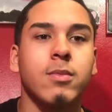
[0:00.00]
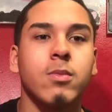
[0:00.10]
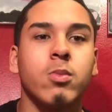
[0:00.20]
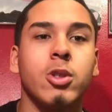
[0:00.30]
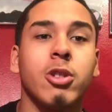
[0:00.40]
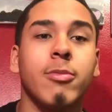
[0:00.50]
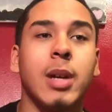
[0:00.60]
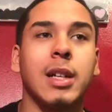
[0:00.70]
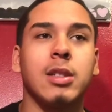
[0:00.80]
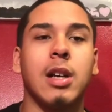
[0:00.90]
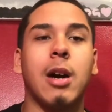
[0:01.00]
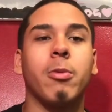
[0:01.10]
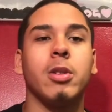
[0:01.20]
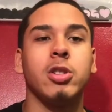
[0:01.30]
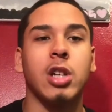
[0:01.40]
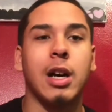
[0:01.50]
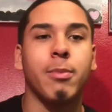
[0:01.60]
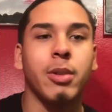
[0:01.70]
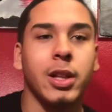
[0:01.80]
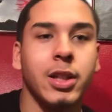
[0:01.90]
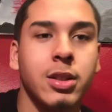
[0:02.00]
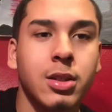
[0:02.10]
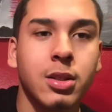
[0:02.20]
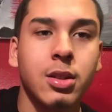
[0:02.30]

We went back to our job place.